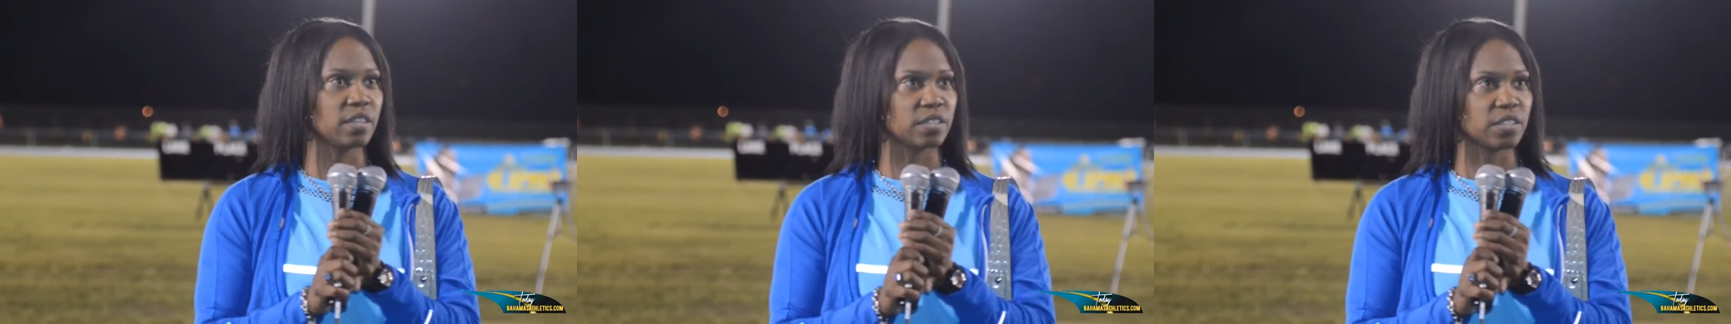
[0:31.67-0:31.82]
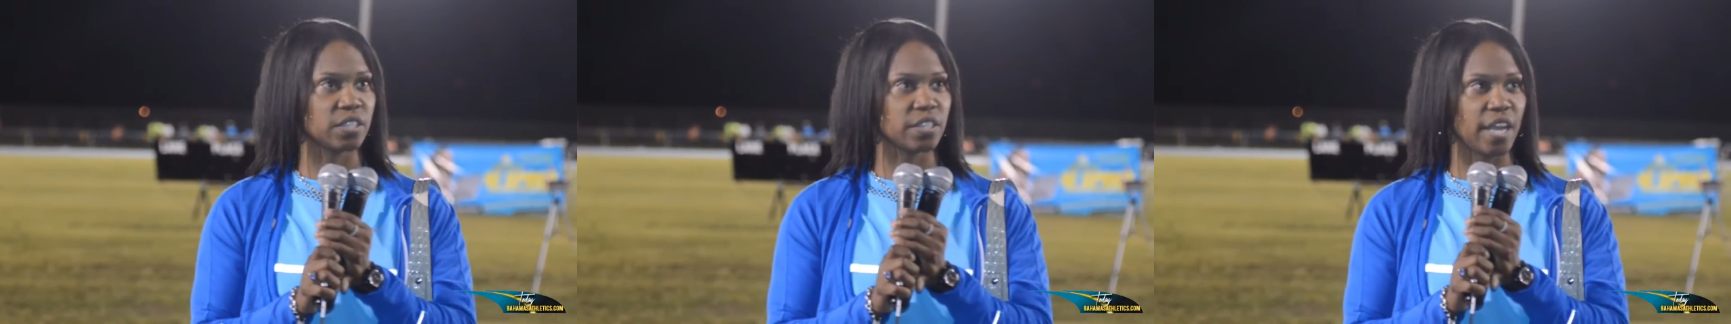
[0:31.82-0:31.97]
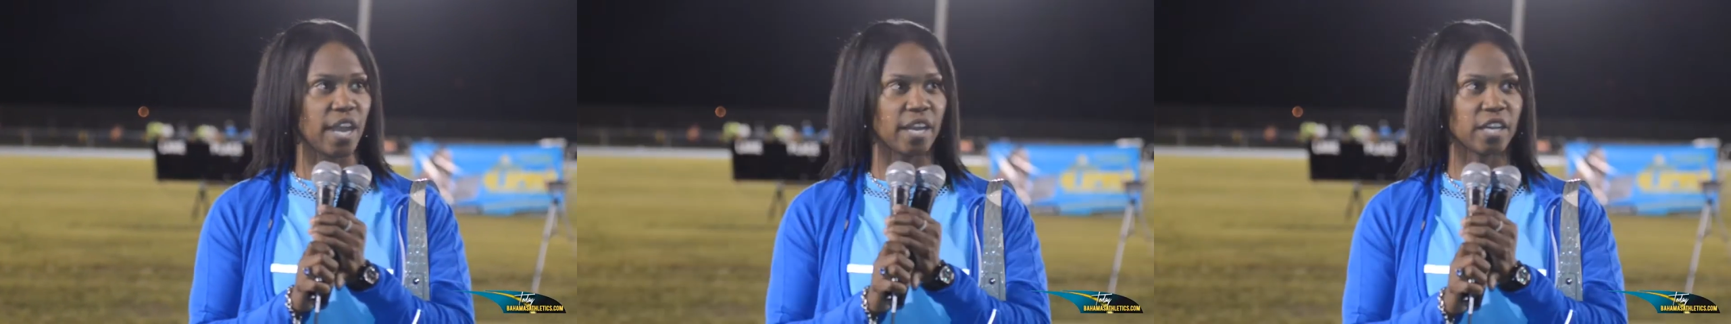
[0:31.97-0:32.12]

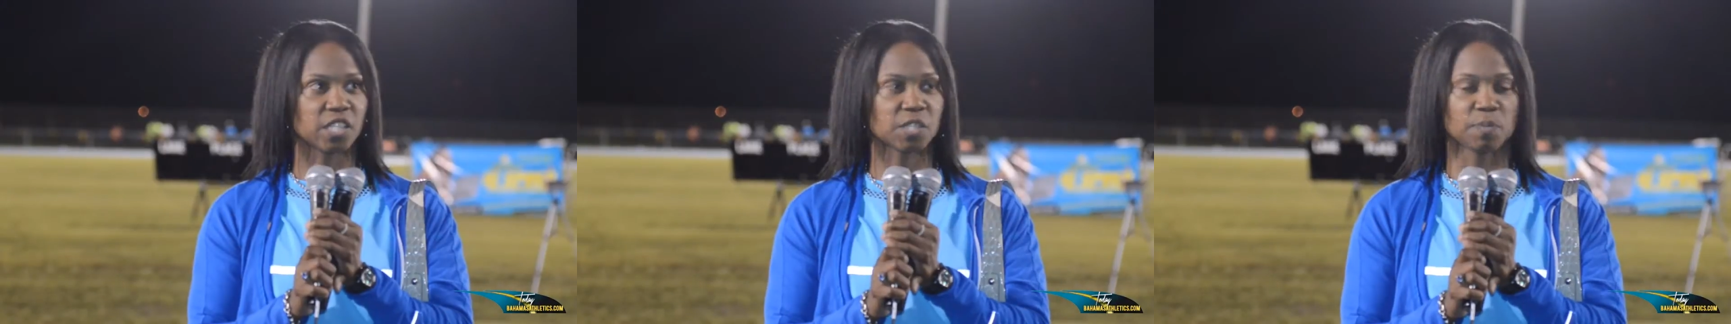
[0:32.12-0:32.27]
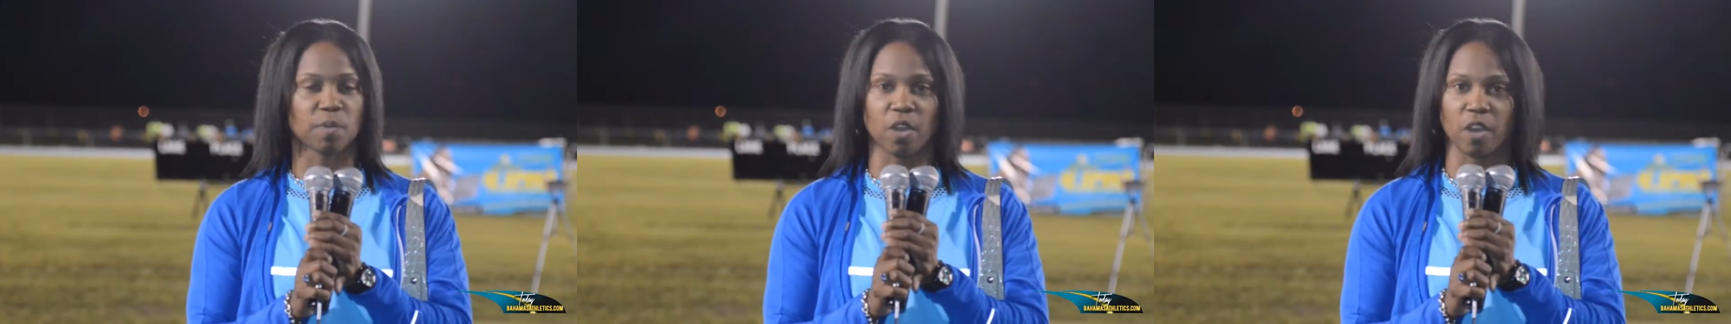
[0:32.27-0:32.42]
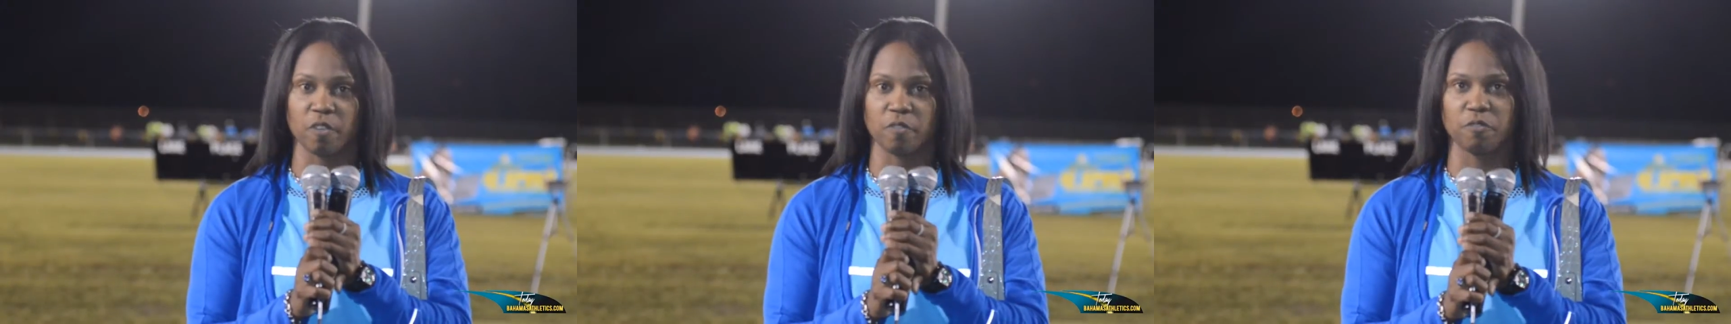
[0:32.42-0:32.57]
tonight is
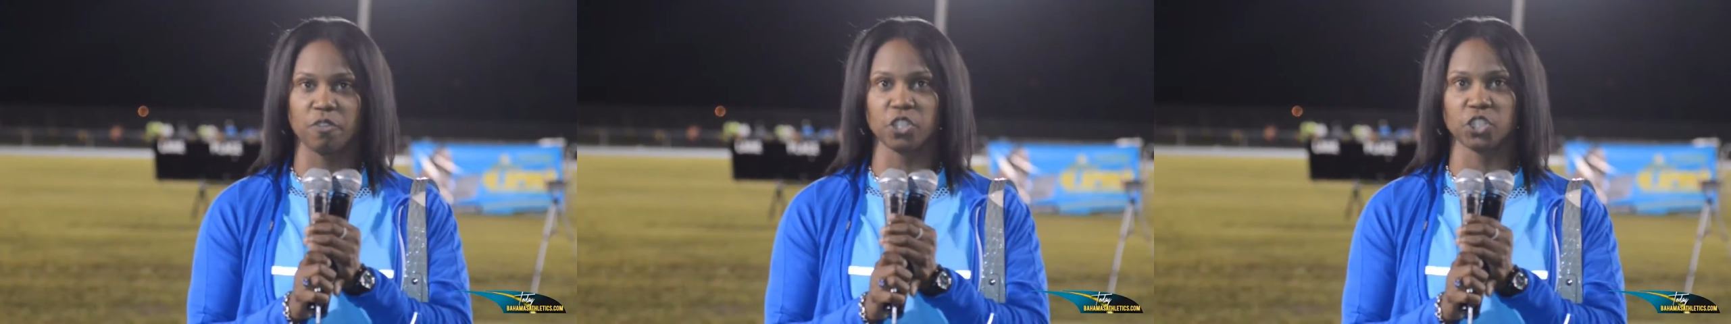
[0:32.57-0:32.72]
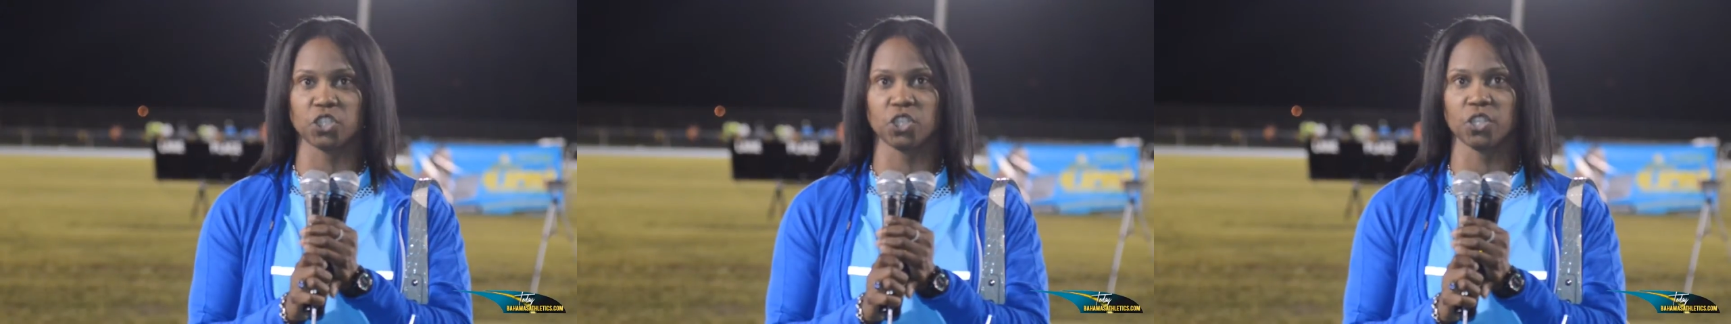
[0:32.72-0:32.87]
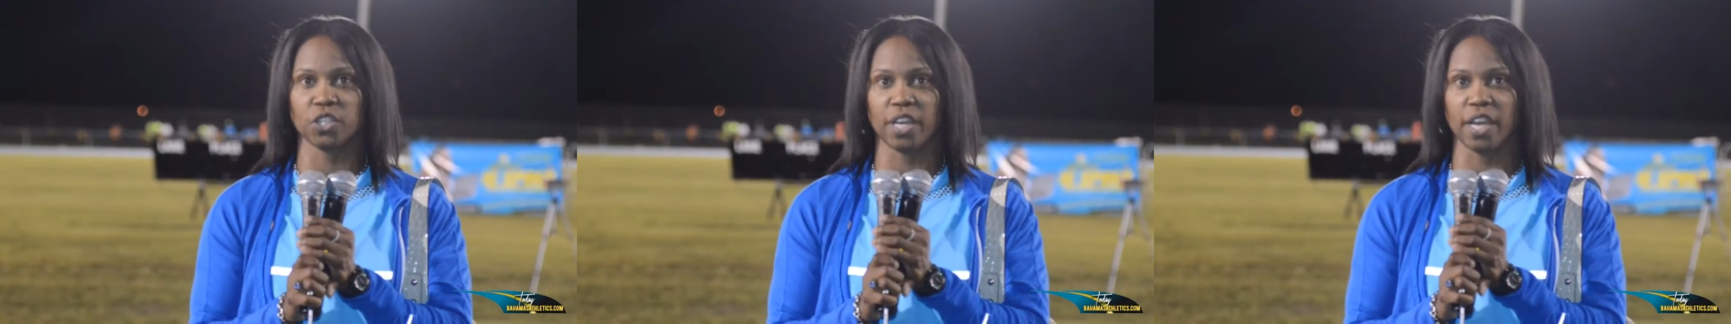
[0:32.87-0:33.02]
my
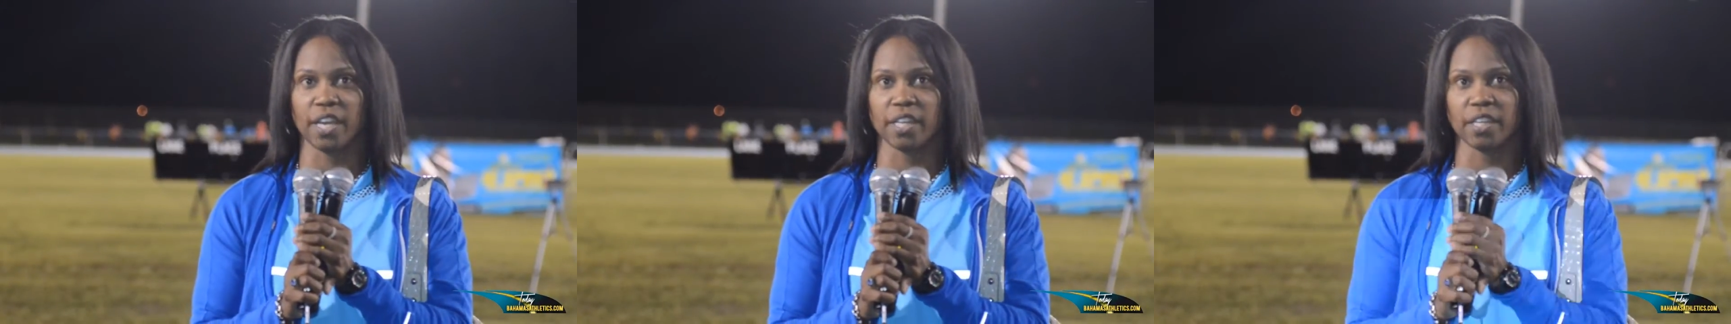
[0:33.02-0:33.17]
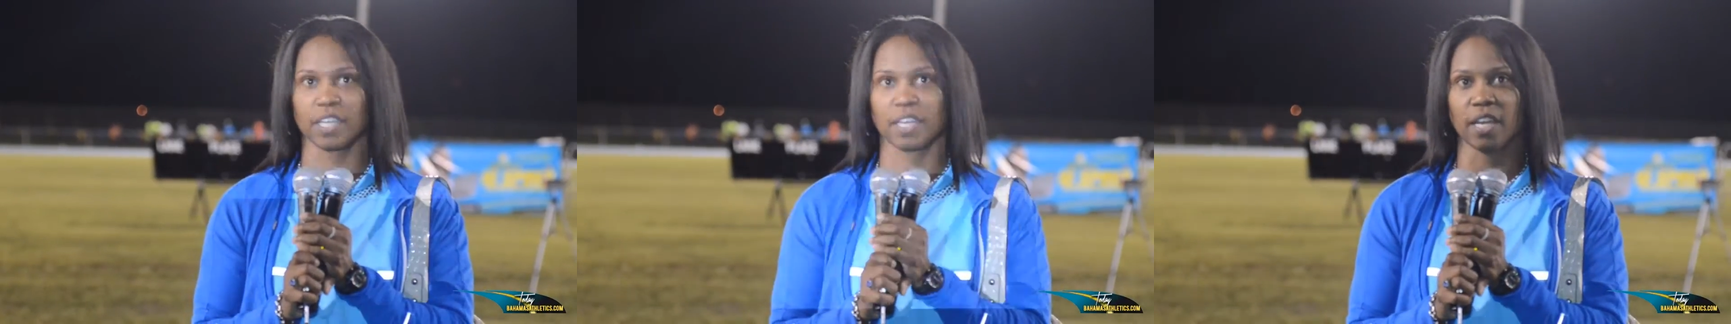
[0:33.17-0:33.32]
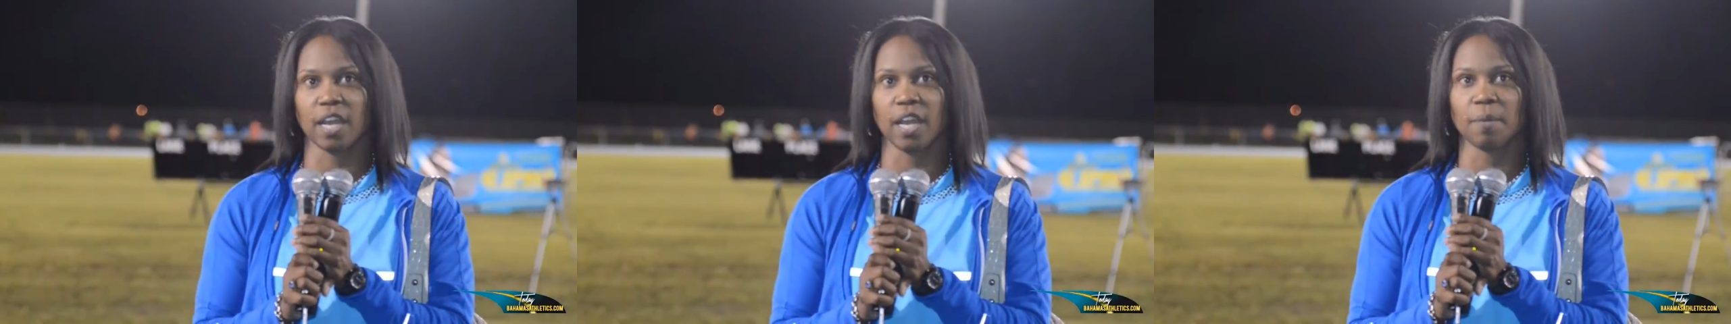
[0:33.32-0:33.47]
official
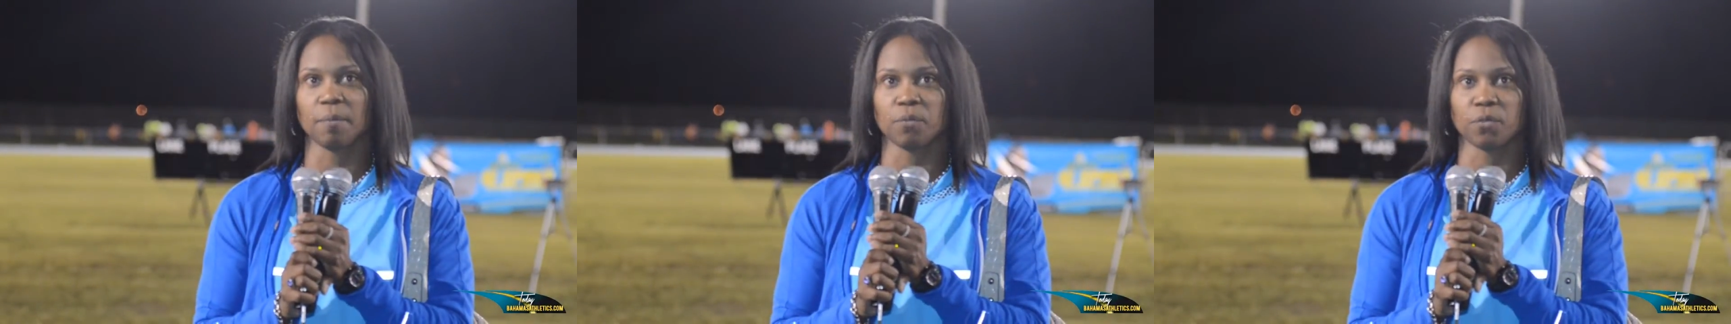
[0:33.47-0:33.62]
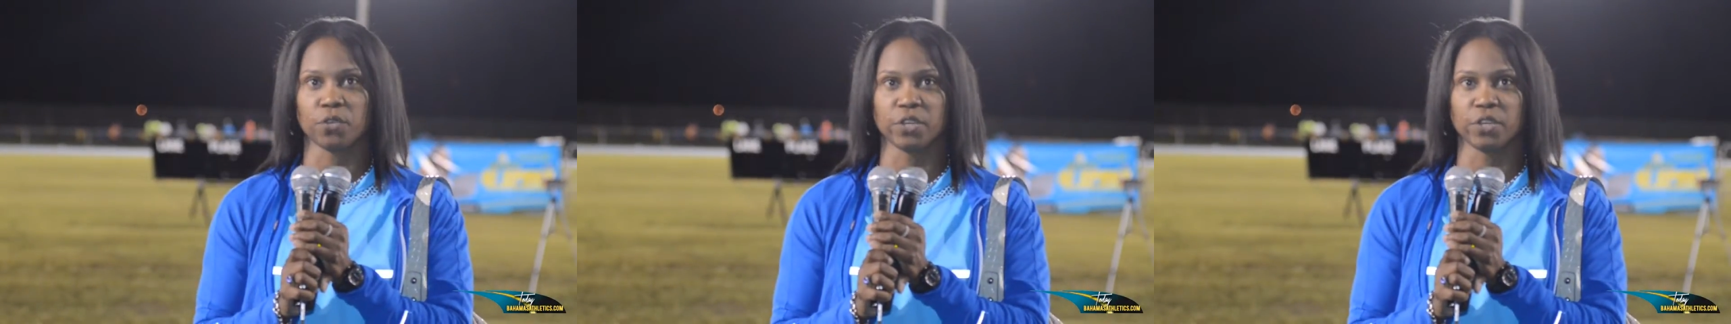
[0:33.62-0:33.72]
night that I am